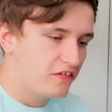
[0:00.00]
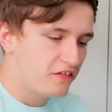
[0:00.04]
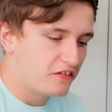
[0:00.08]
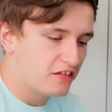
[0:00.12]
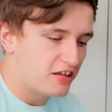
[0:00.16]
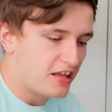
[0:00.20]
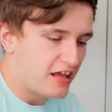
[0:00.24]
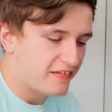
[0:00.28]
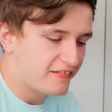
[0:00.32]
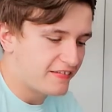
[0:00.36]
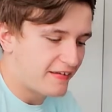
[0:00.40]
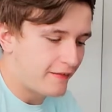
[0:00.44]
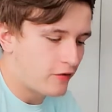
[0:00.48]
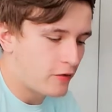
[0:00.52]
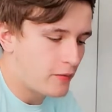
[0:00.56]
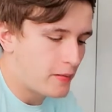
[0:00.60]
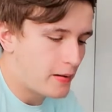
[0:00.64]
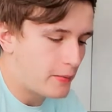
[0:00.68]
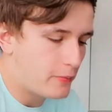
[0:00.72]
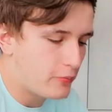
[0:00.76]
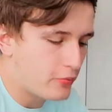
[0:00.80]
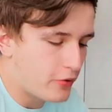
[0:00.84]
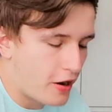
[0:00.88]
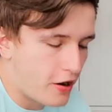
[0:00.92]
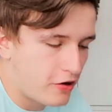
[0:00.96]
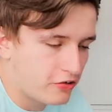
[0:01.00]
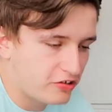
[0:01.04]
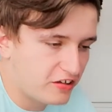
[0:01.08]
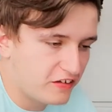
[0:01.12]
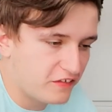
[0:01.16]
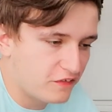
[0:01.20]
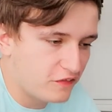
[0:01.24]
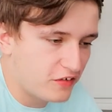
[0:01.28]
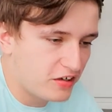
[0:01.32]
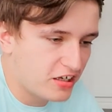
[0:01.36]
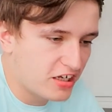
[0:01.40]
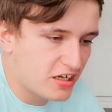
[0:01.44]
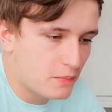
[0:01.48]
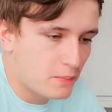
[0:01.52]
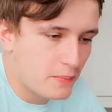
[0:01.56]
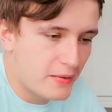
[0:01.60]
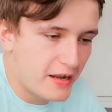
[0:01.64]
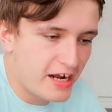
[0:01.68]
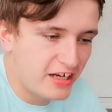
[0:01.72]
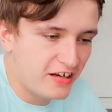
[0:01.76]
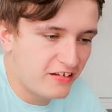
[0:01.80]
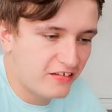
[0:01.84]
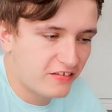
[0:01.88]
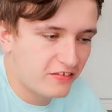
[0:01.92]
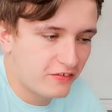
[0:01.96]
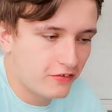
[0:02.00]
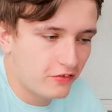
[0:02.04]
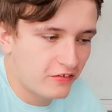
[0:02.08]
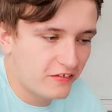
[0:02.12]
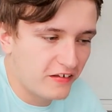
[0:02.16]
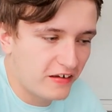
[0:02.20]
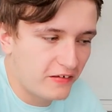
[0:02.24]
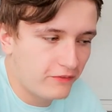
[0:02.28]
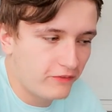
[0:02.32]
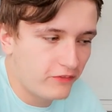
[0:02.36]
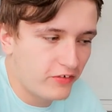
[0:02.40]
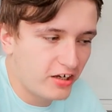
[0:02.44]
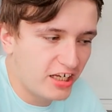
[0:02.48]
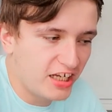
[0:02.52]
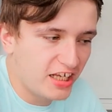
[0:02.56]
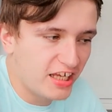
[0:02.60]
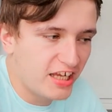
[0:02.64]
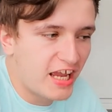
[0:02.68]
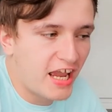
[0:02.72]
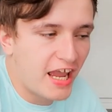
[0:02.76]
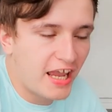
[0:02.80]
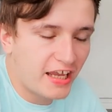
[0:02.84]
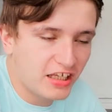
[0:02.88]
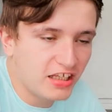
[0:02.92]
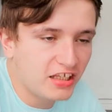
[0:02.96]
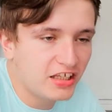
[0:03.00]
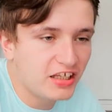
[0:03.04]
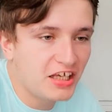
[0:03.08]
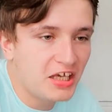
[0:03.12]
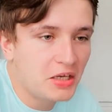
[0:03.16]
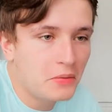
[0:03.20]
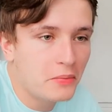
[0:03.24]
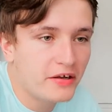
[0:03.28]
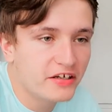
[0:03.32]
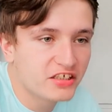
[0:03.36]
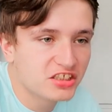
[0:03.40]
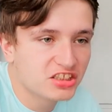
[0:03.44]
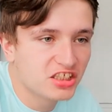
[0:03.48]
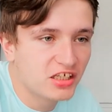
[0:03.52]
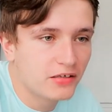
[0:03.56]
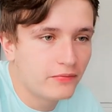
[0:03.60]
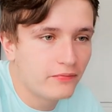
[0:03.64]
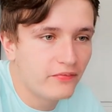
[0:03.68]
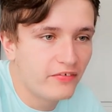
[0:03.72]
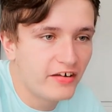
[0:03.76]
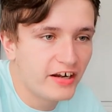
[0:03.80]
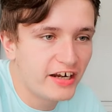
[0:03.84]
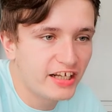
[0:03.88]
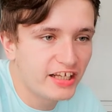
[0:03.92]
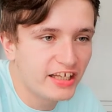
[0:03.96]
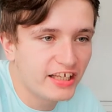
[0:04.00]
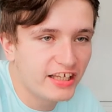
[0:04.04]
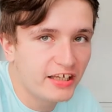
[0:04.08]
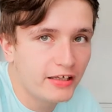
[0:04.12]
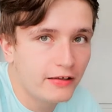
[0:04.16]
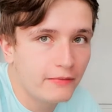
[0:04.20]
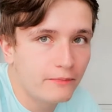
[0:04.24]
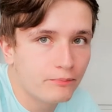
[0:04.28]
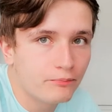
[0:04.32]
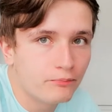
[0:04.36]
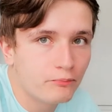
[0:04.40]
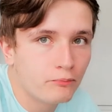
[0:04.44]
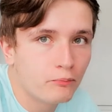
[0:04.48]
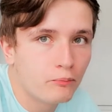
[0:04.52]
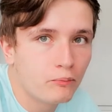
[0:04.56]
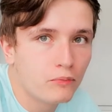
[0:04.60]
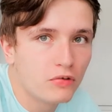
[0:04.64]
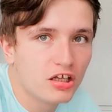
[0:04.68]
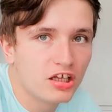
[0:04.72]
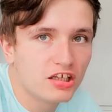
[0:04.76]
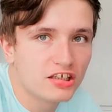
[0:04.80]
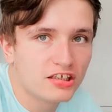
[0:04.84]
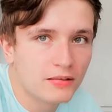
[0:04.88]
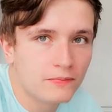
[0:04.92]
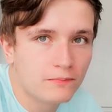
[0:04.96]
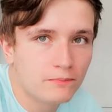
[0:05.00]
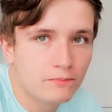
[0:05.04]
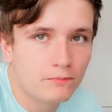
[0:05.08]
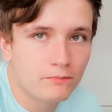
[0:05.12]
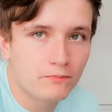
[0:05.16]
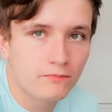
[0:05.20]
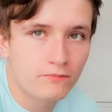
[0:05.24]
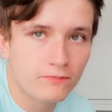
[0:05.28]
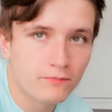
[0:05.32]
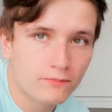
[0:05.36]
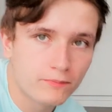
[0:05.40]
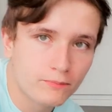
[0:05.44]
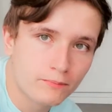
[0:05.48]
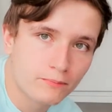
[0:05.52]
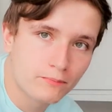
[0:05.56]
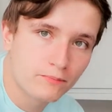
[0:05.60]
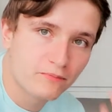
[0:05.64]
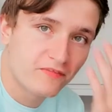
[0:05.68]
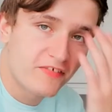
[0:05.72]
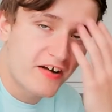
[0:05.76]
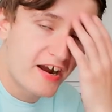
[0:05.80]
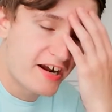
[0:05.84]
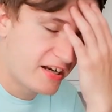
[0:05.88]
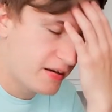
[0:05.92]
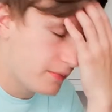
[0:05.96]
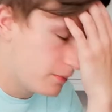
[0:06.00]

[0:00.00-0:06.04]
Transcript: So last time I made brownies, I think I made it so it was like really cakey, which I didn't really, well I didn't find